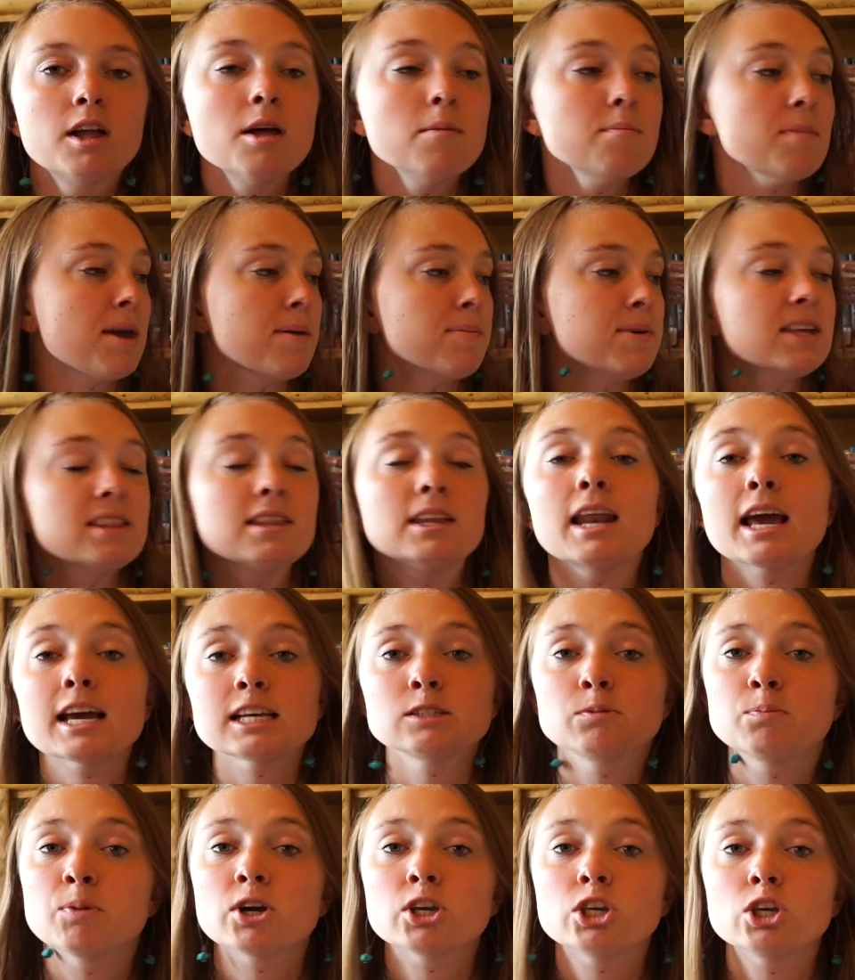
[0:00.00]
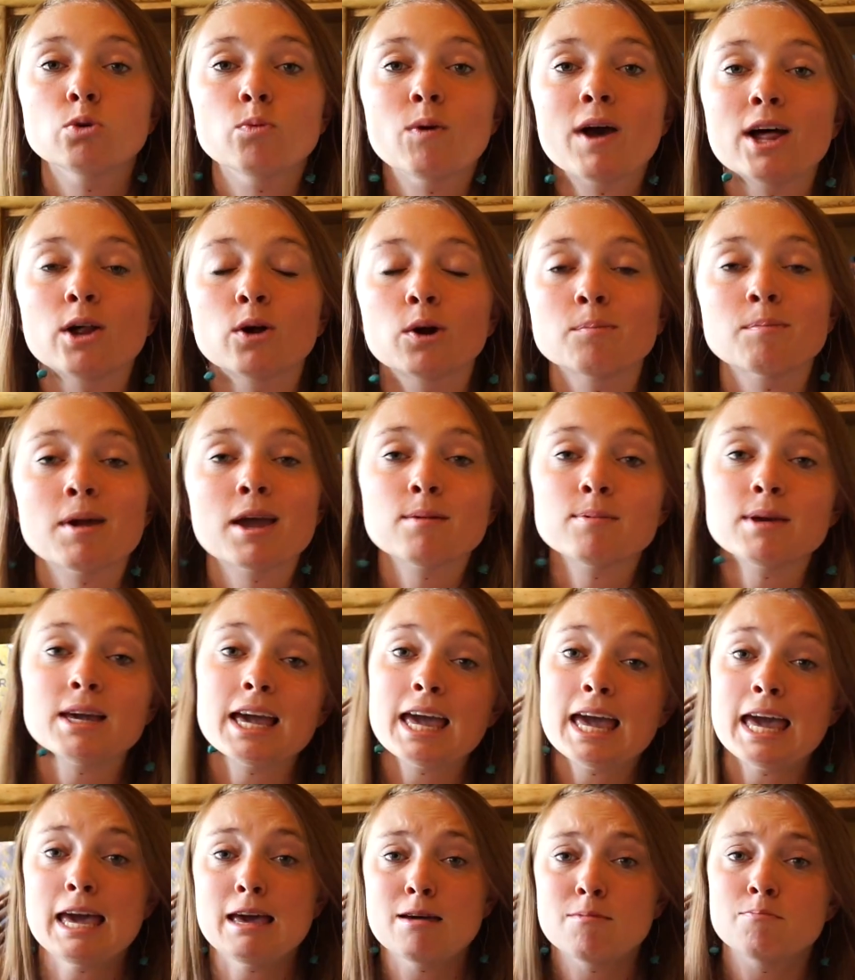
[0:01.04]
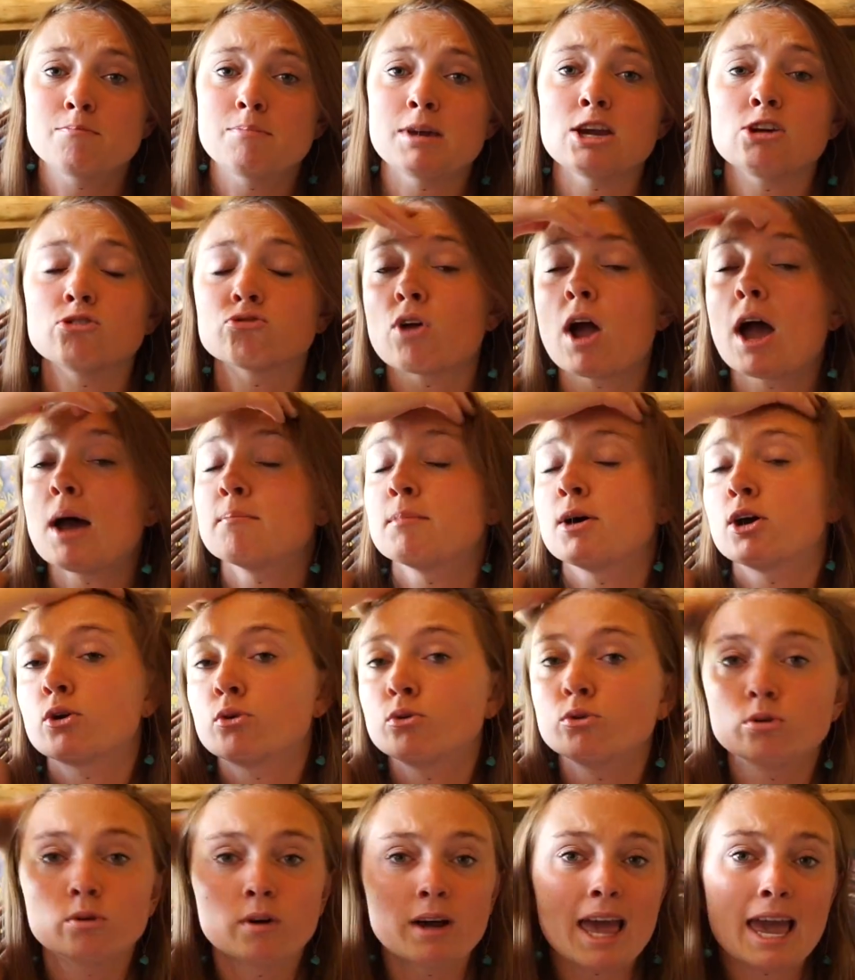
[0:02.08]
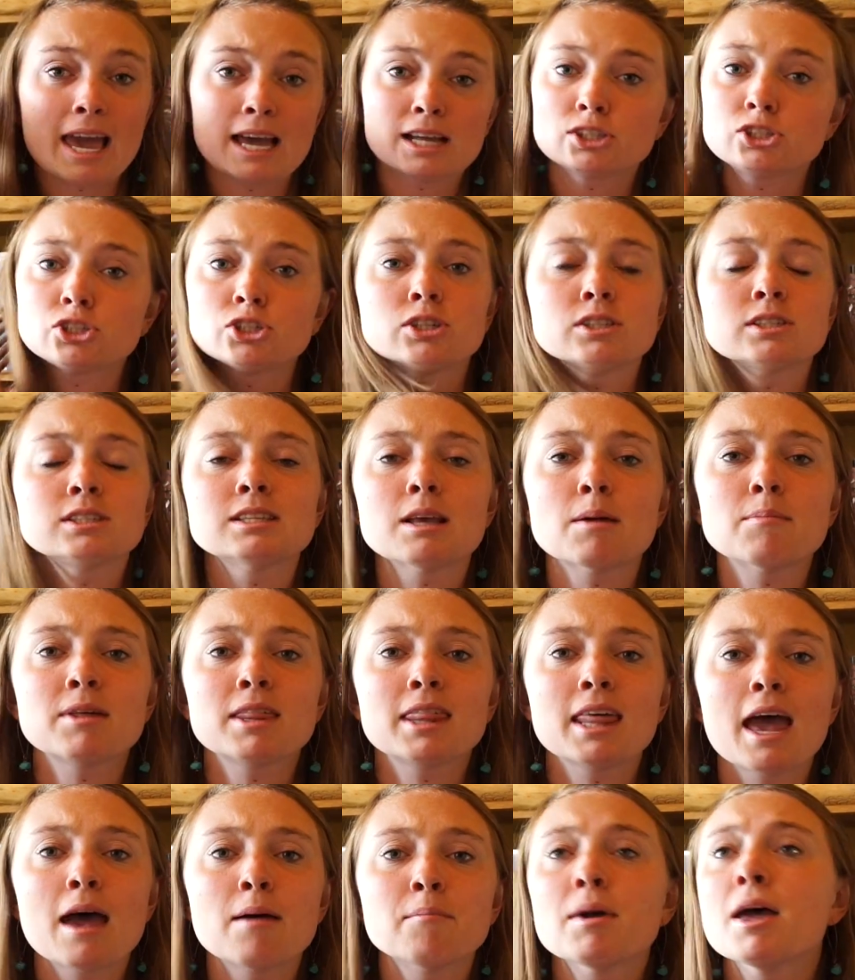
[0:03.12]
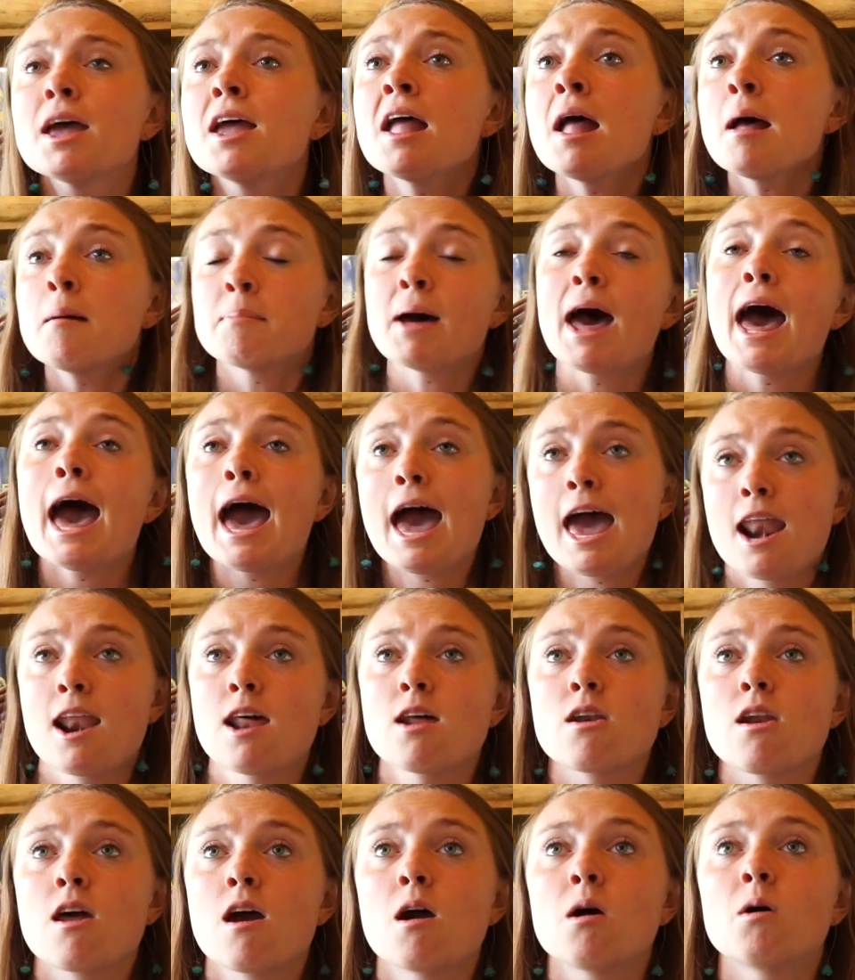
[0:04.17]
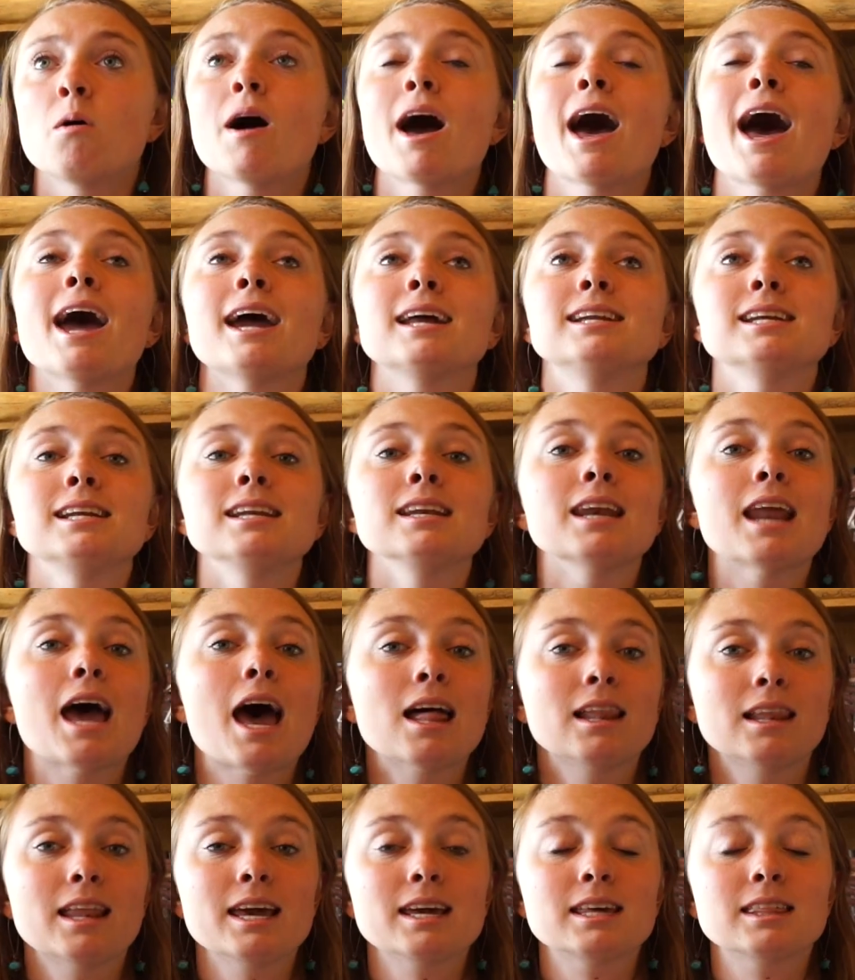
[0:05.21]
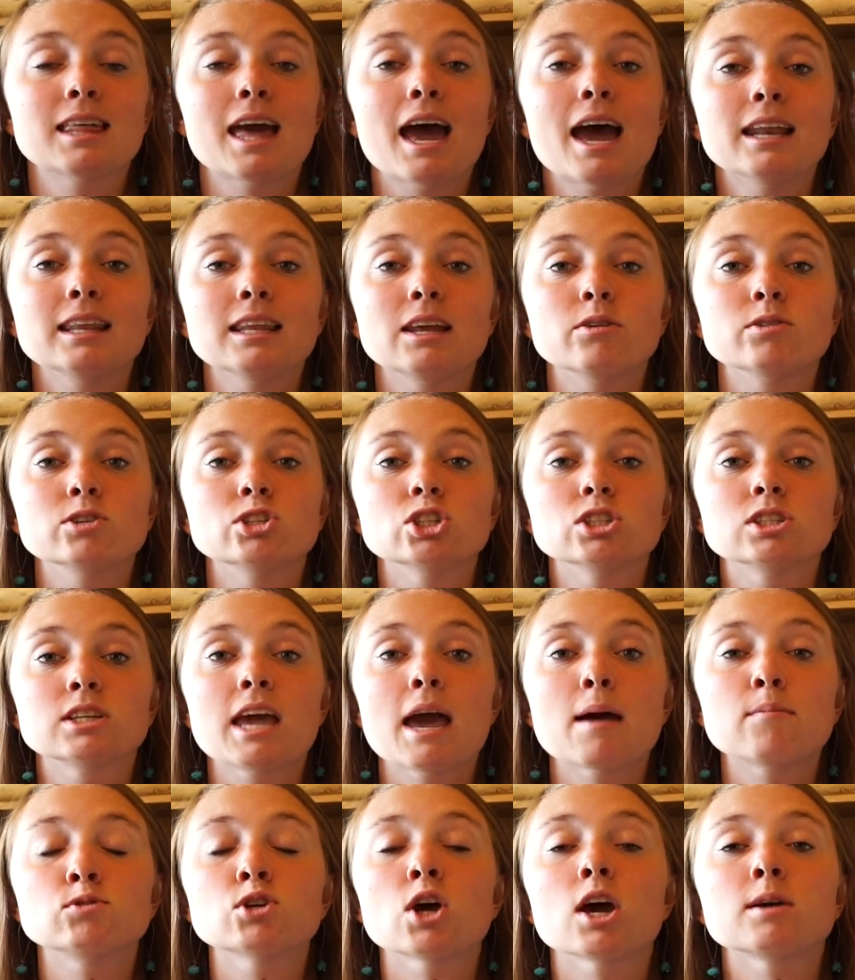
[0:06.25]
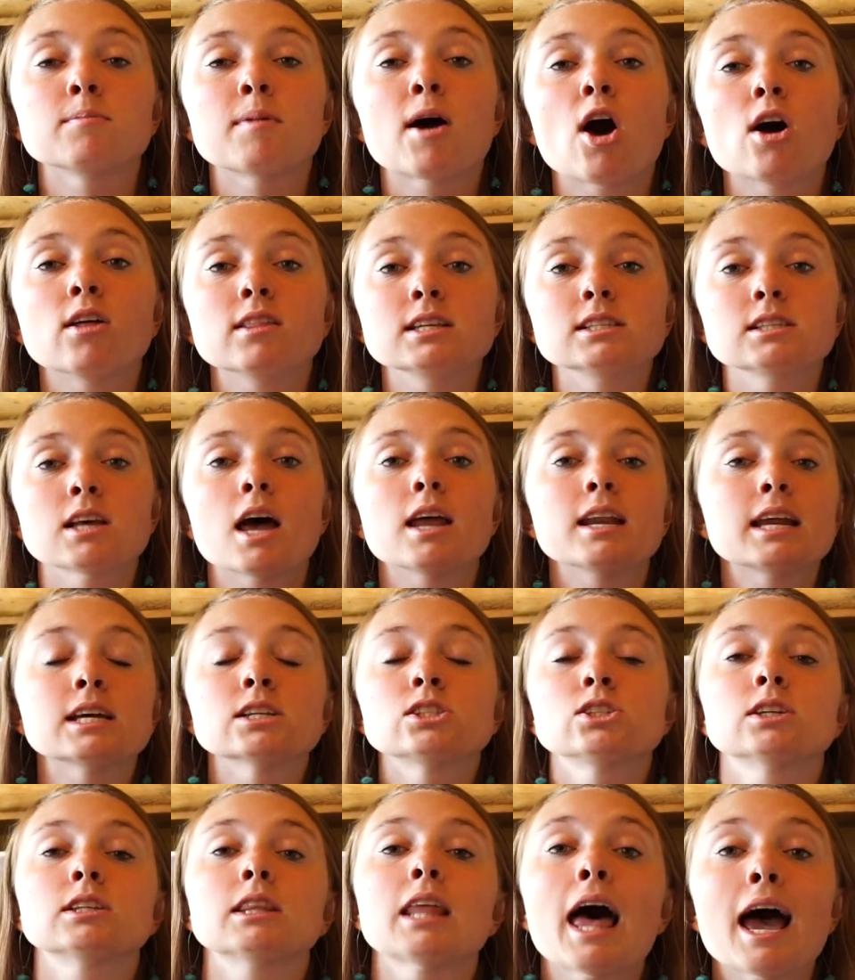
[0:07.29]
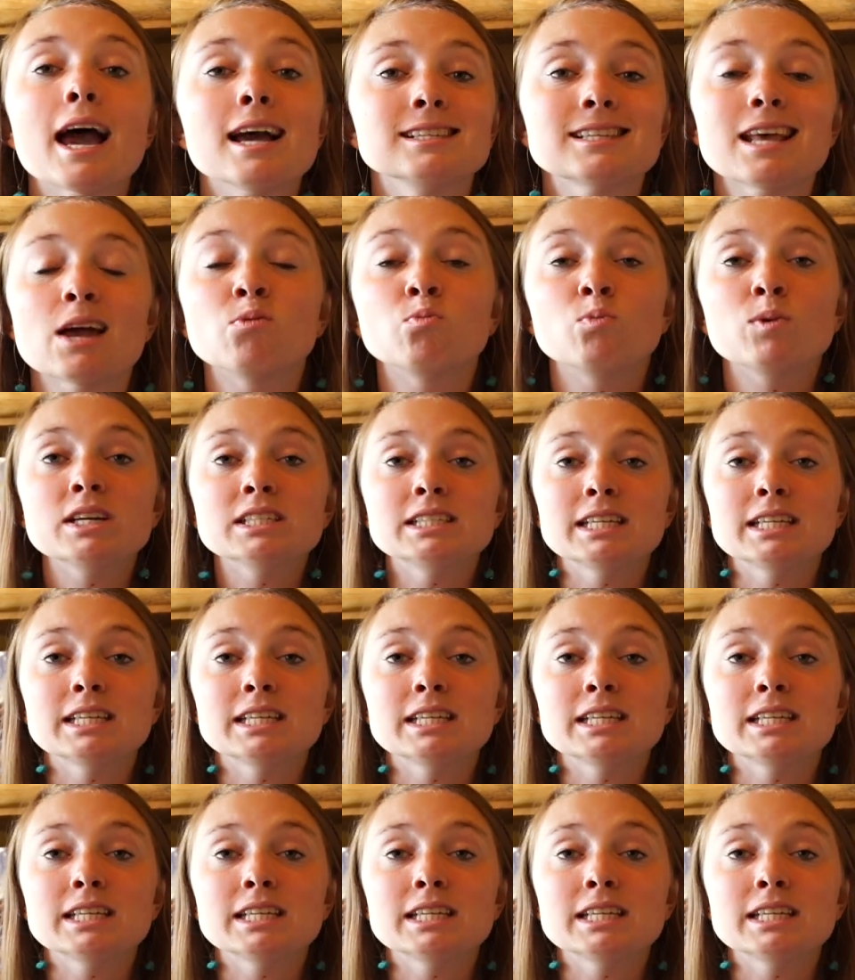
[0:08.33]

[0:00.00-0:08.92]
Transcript: Maybe in the next book you will, or maybe him being Ramaru answers some of them, but I don't know. I did not like that. They were just kept talking about all these unanswered lies and we